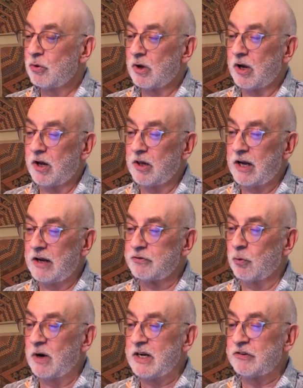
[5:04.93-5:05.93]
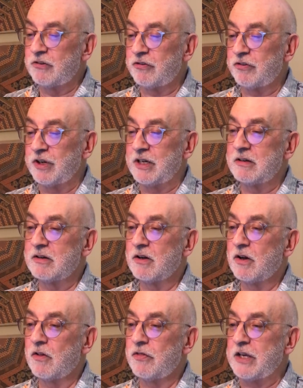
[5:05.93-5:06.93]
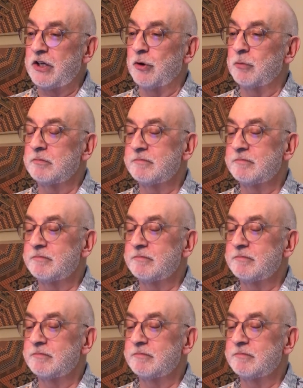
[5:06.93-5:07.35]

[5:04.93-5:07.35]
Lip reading: I'll have to wait and see. Thank you.